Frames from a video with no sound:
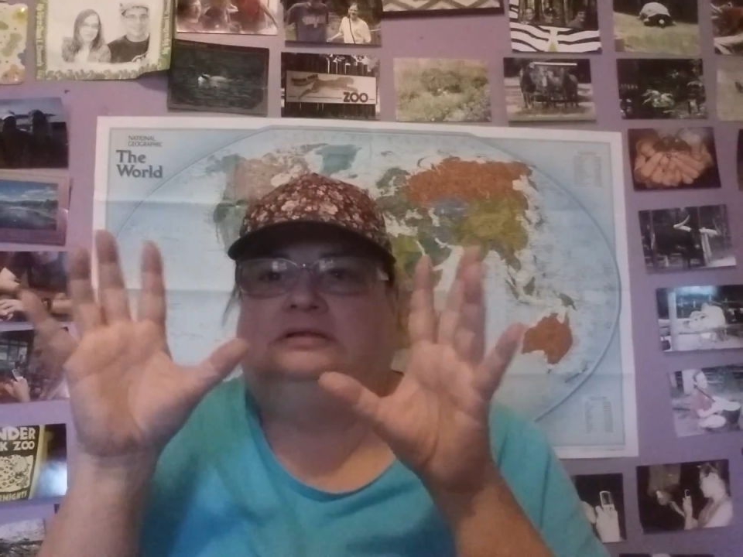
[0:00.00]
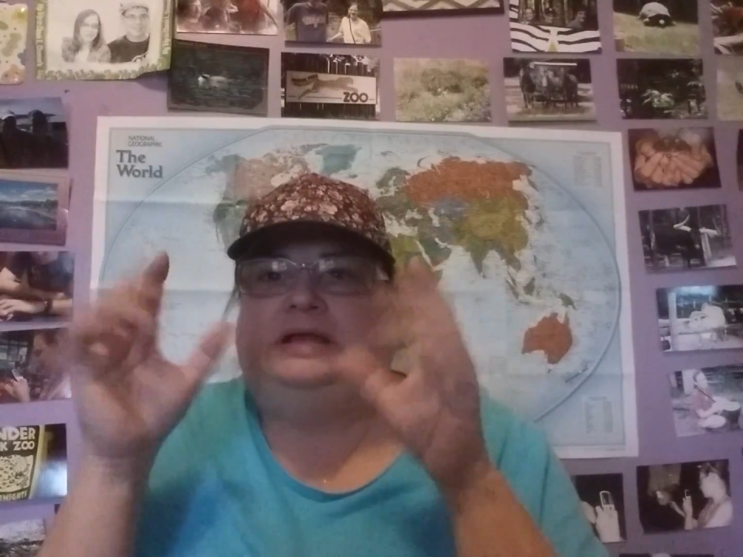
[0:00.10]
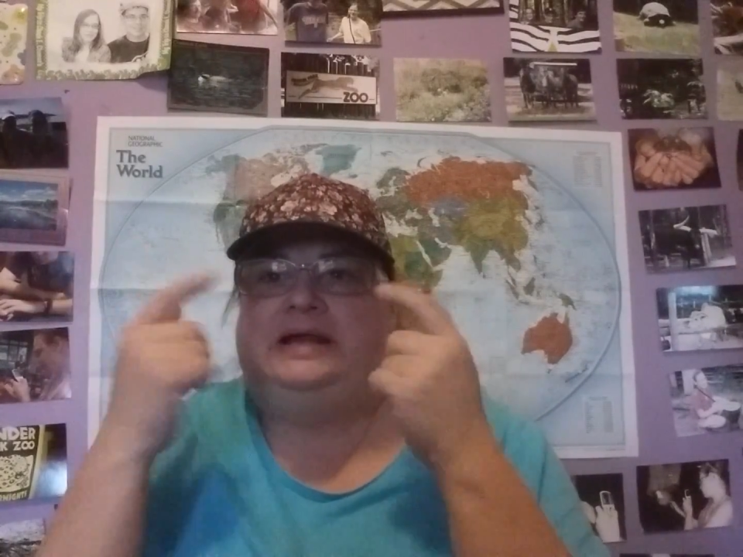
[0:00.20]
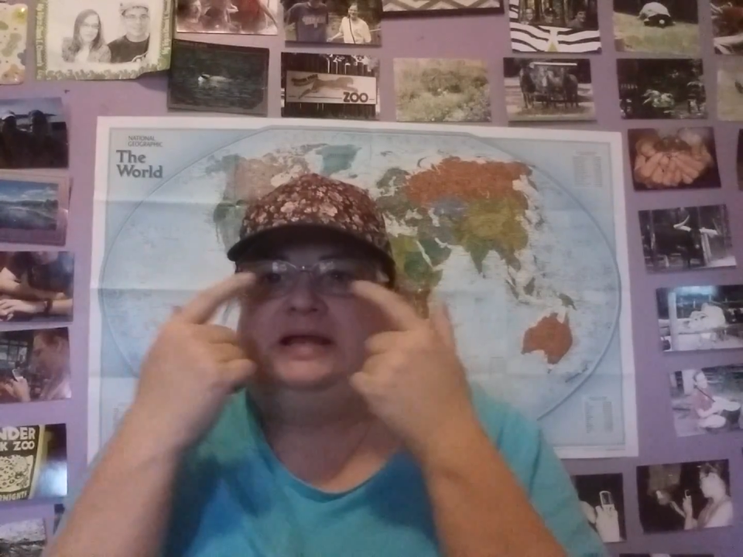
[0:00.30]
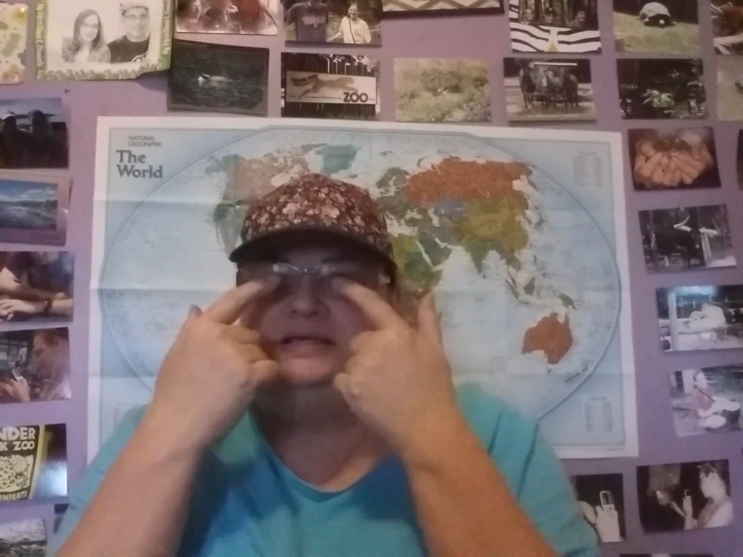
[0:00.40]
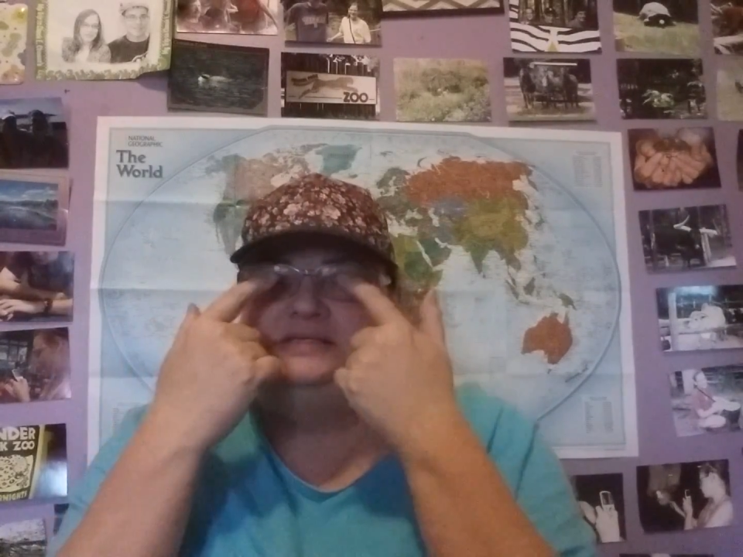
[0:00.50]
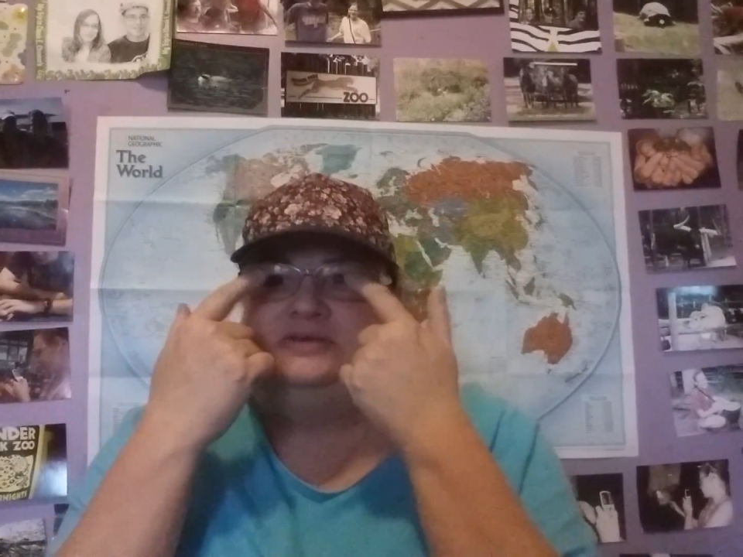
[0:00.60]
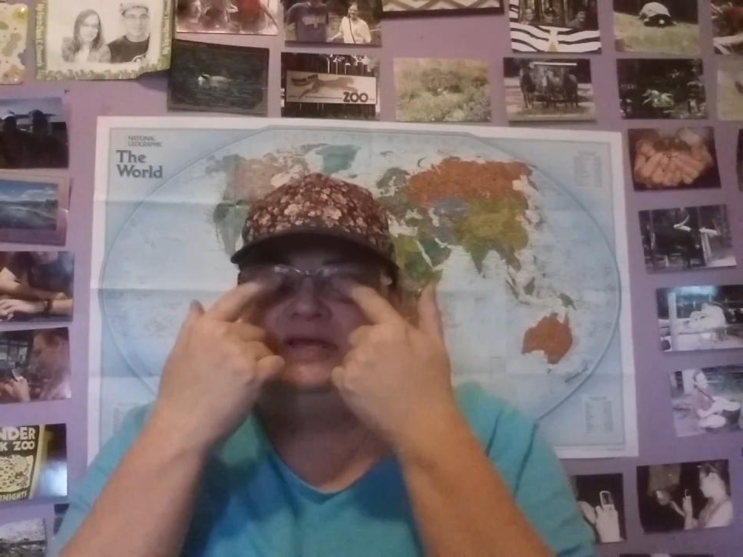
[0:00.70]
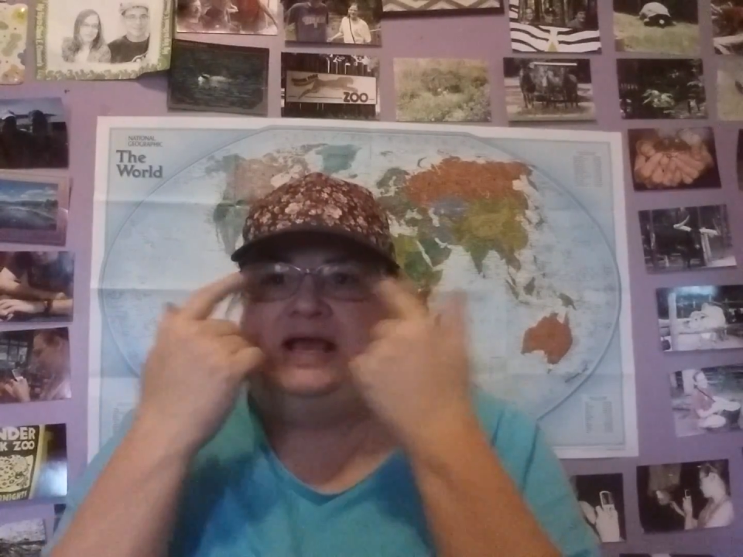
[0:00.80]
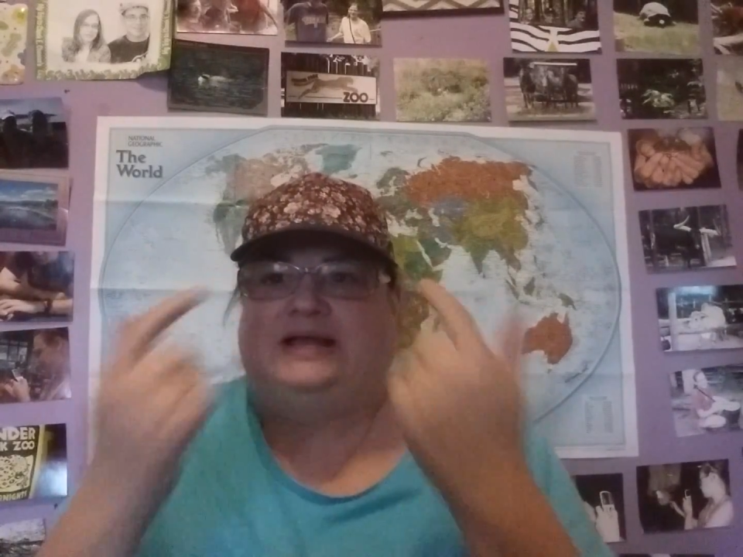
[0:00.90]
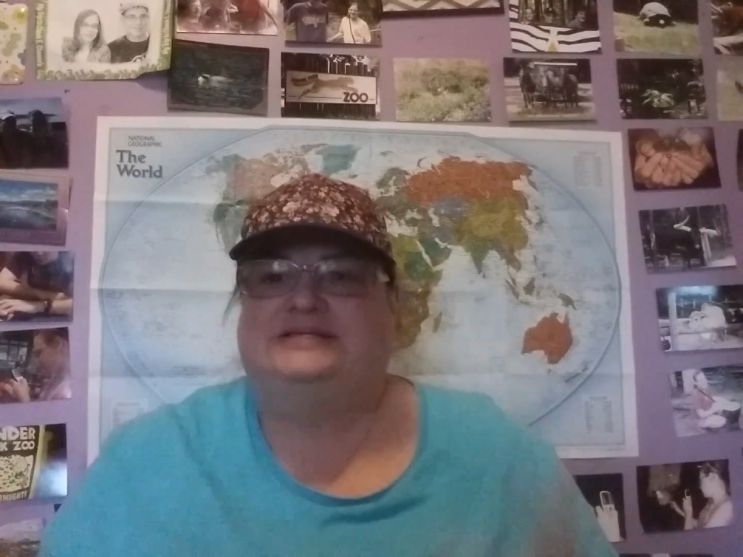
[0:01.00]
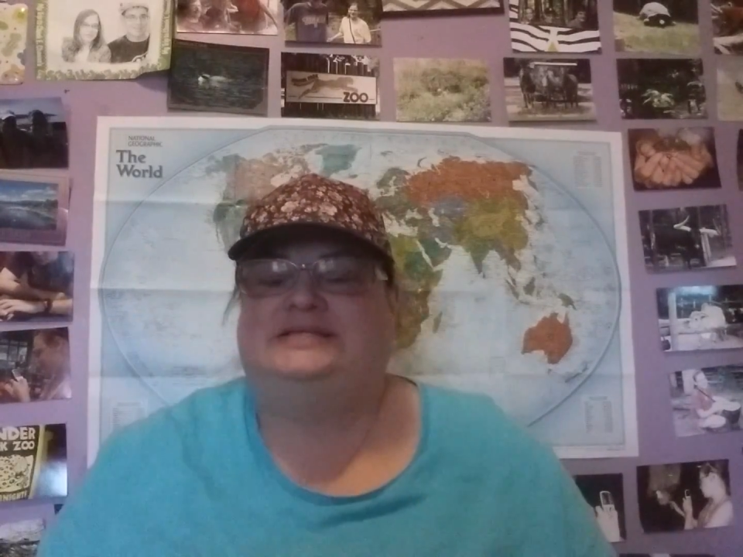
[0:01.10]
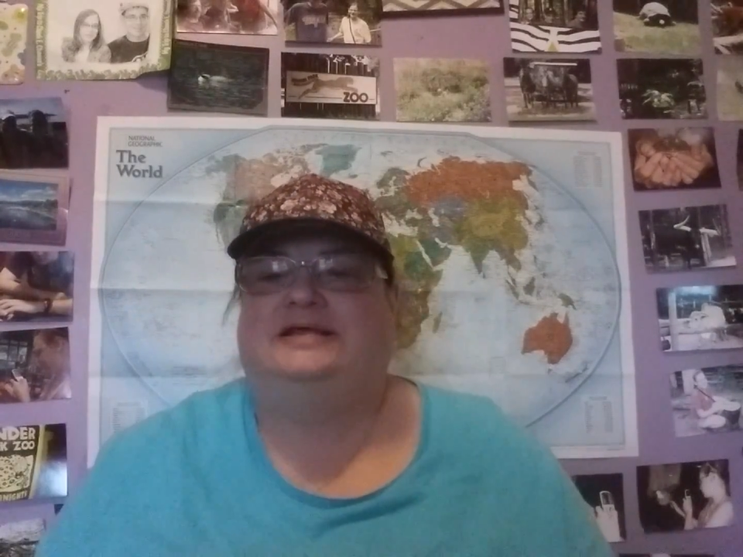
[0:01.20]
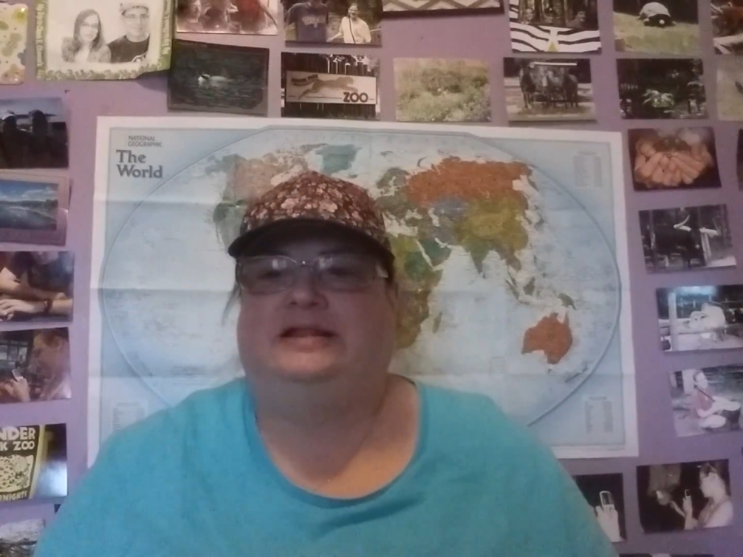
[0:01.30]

lighting so you can kind of see the